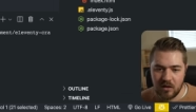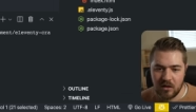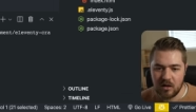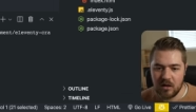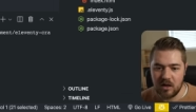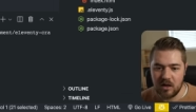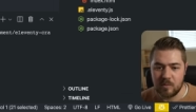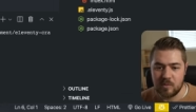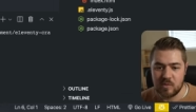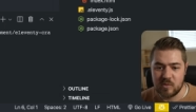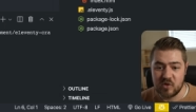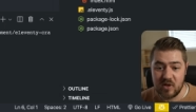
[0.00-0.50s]

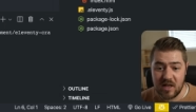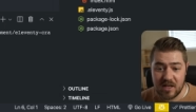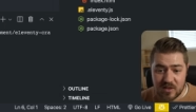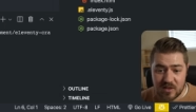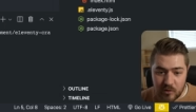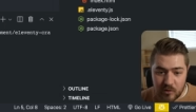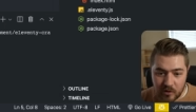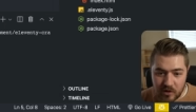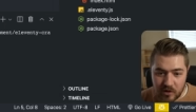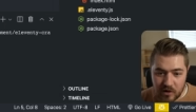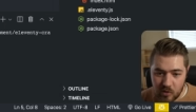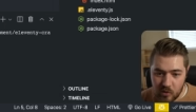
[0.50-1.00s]
Um, so that's
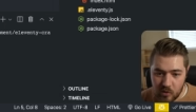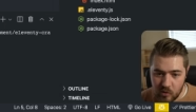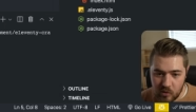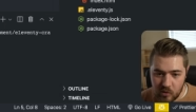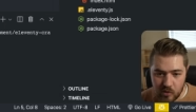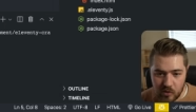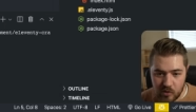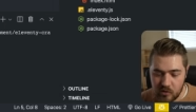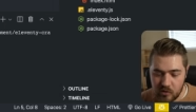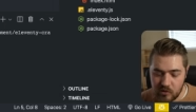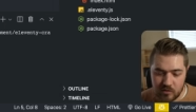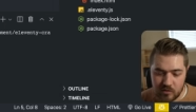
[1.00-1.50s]
really
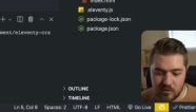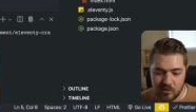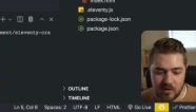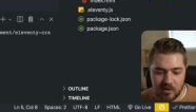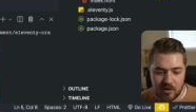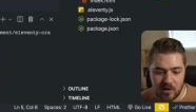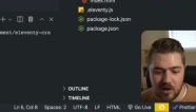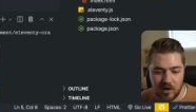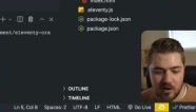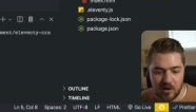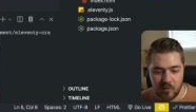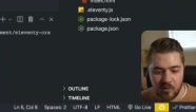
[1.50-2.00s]
cool.
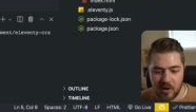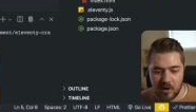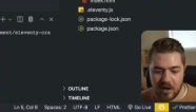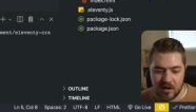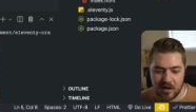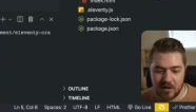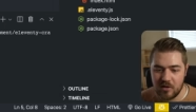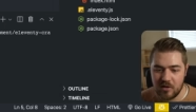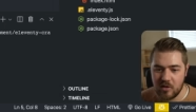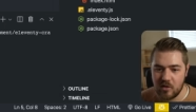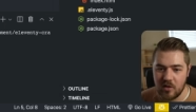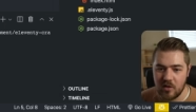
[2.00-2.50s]
You know, we
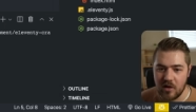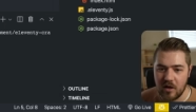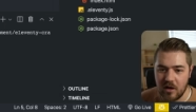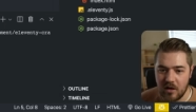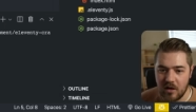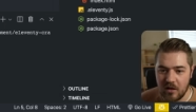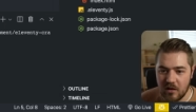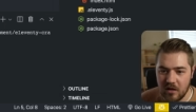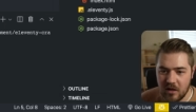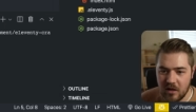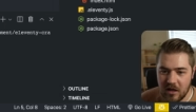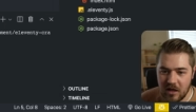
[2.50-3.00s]
can do
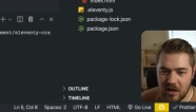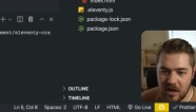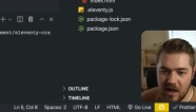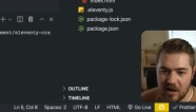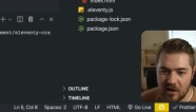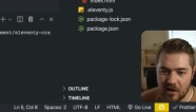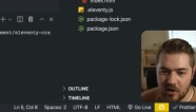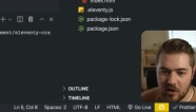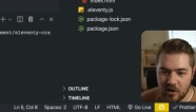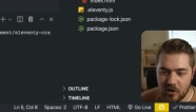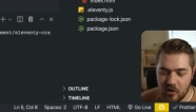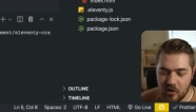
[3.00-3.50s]
the
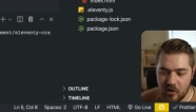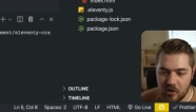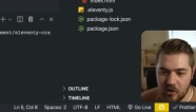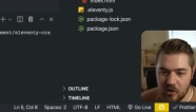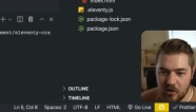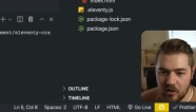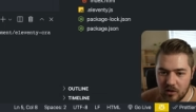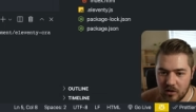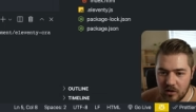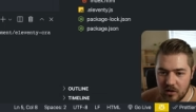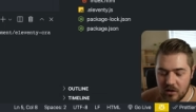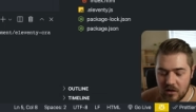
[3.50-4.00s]

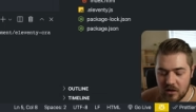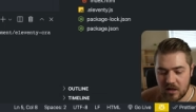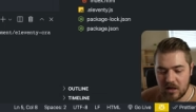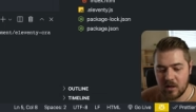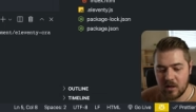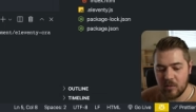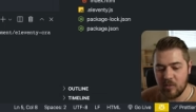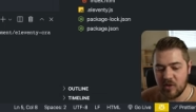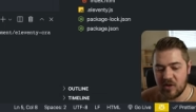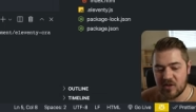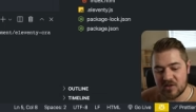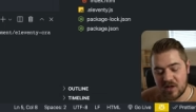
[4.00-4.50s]
include,
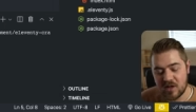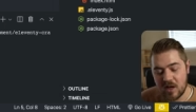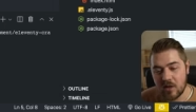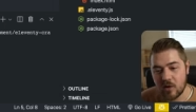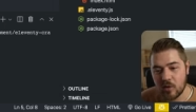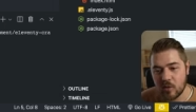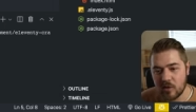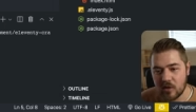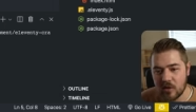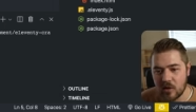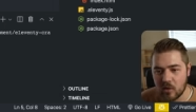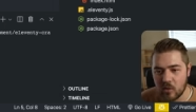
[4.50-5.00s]
but there's another
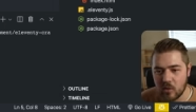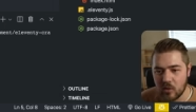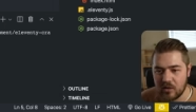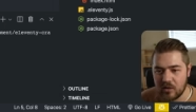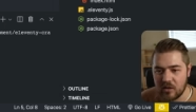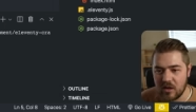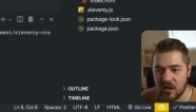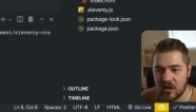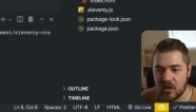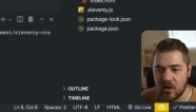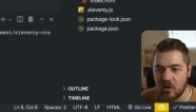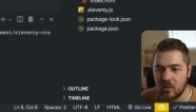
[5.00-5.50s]
really cool
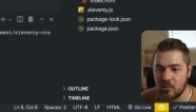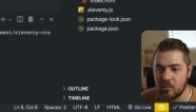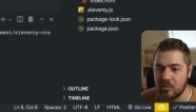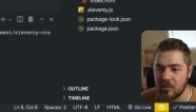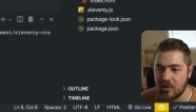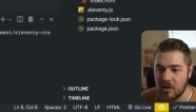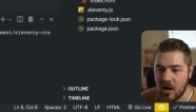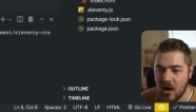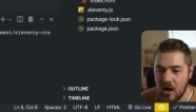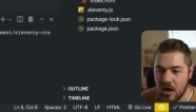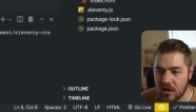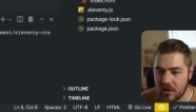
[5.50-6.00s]
thing called
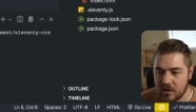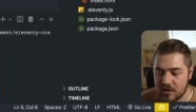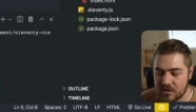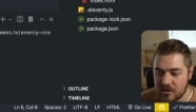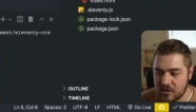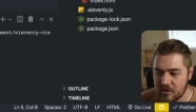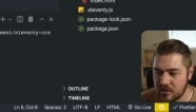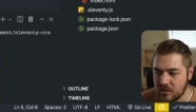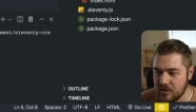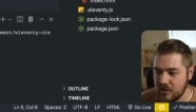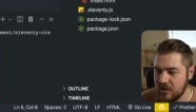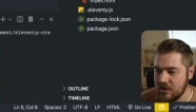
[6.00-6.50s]

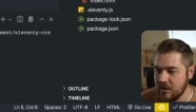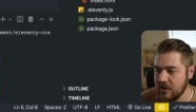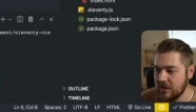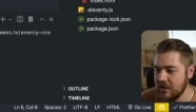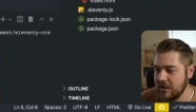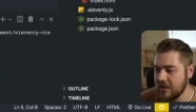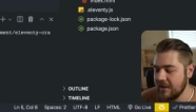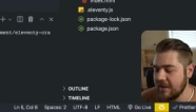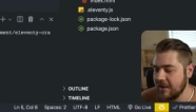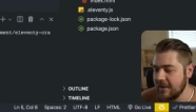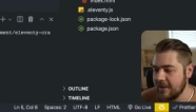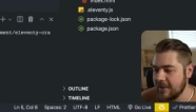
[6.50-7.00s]
blocks.
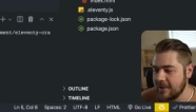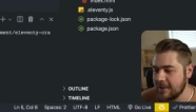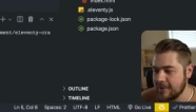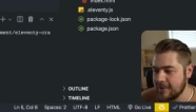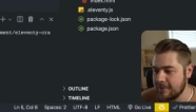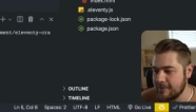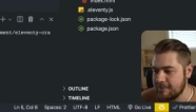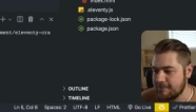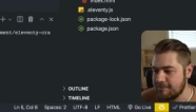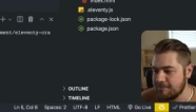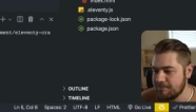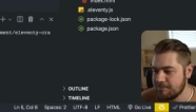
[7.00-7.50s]

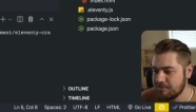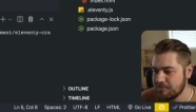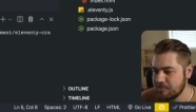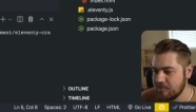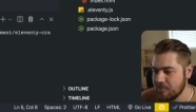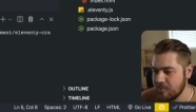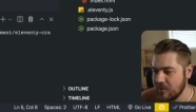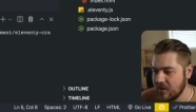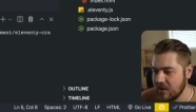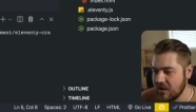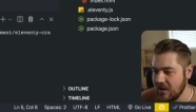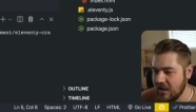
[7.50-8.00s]
Um,
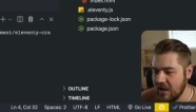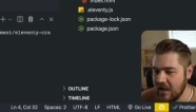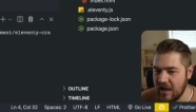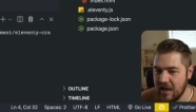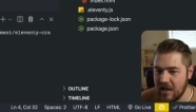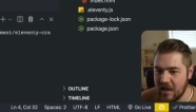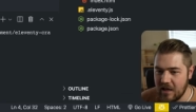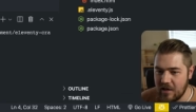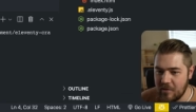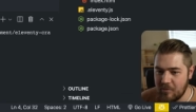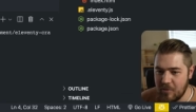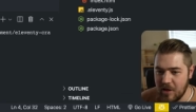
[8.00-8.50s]

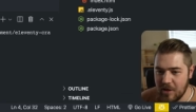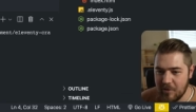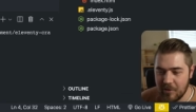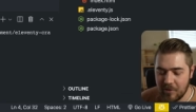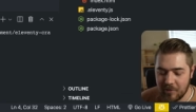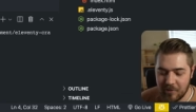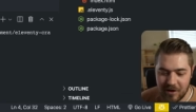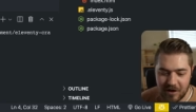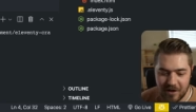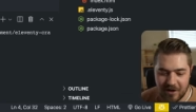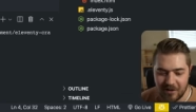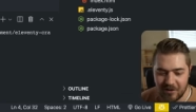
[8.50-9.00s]
and maybe
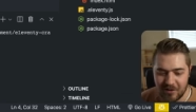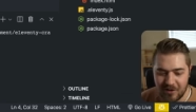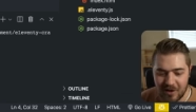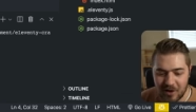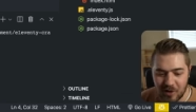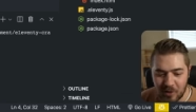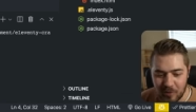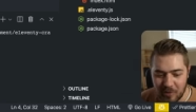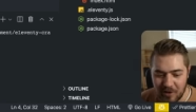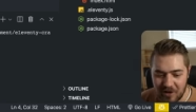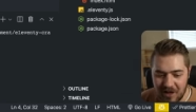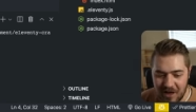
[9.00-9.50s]
I'm getting a
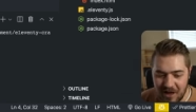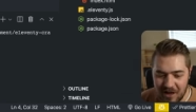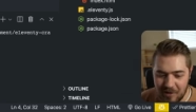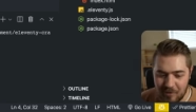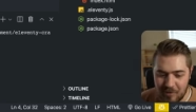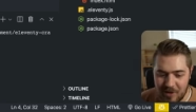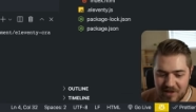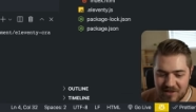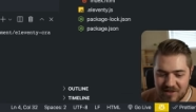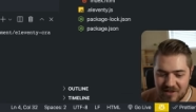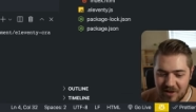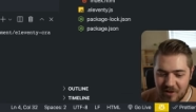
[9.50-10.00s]
little bit ahead of
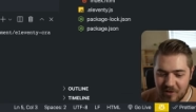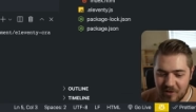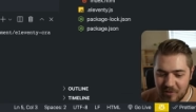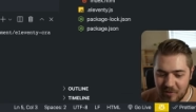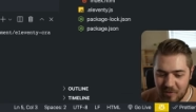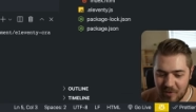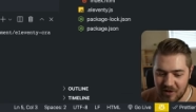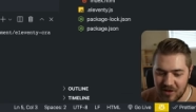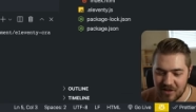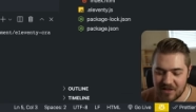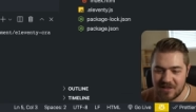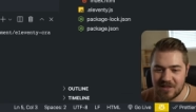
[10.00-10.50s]
myself,
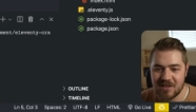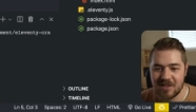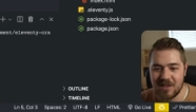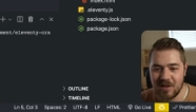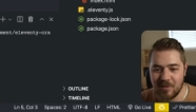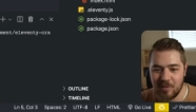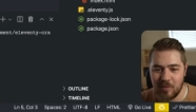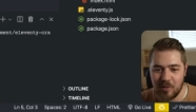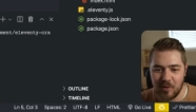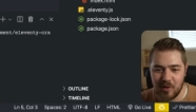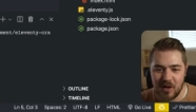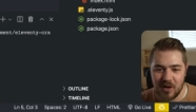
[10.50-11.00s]
but this is a
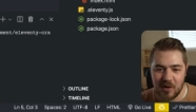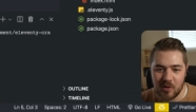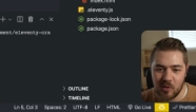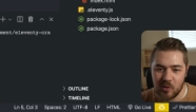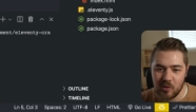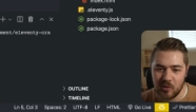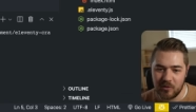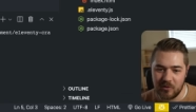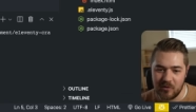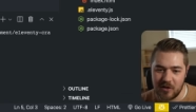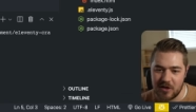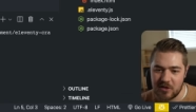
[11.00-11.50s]
pretty
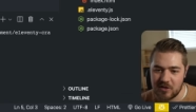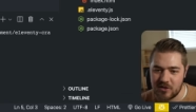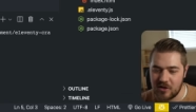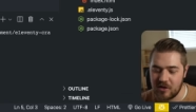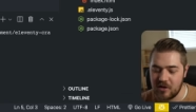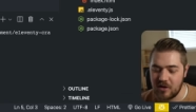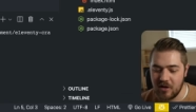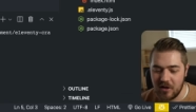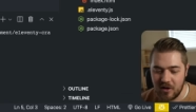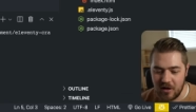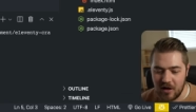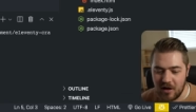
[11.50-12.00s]
cool
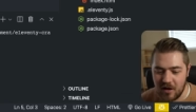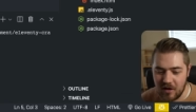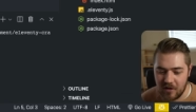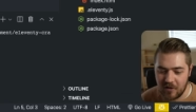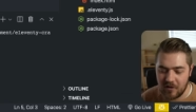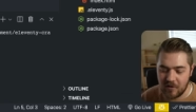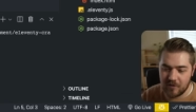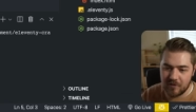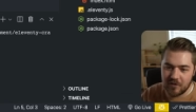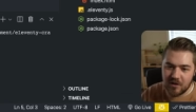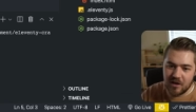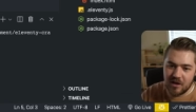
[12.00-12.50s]
feature
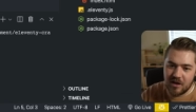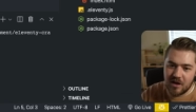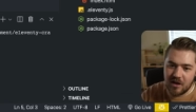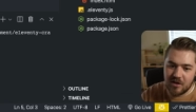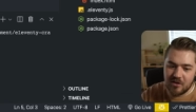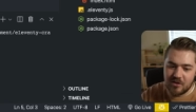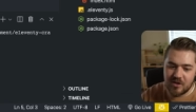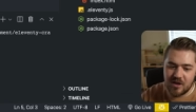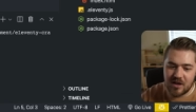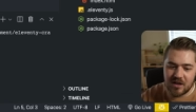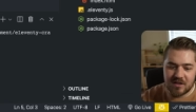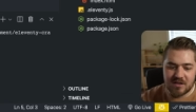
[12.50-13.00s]
of the
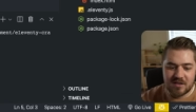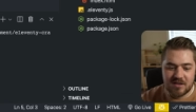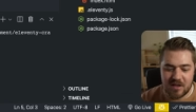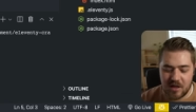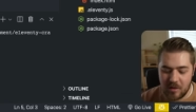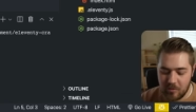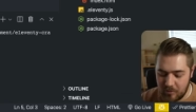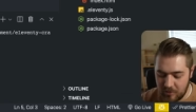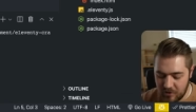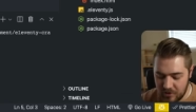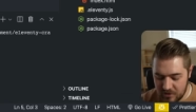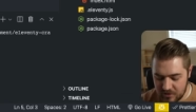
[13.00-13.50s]
Nunjucks
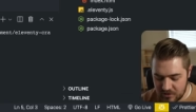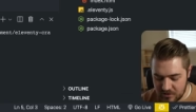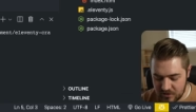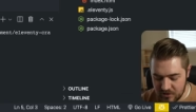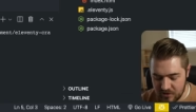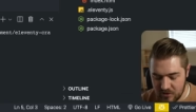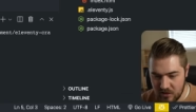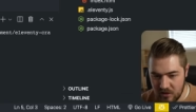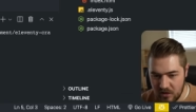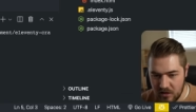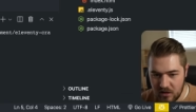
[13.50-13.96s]
templates.